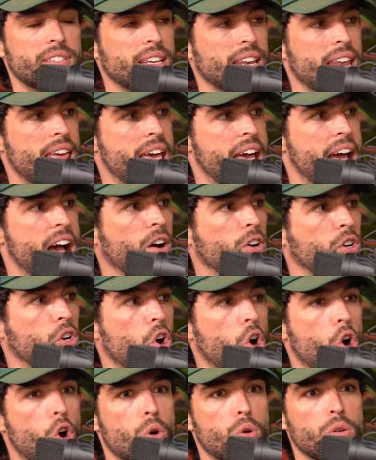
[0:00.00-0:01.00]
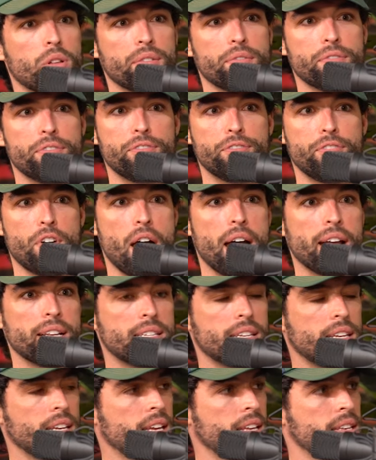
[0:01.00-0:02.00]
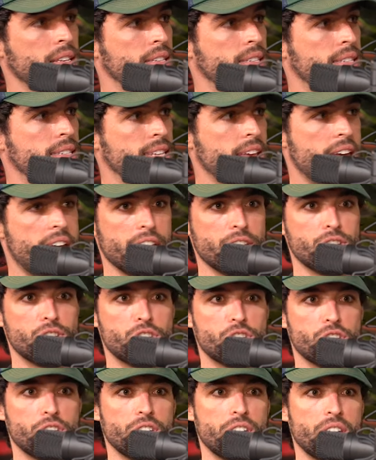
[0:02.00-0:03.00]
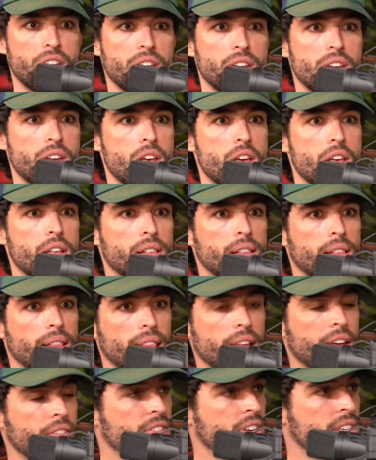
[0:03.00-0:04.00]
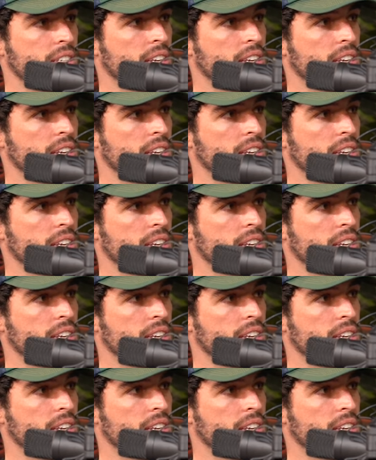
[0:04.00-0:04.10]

and alcohol and fighting and tension and living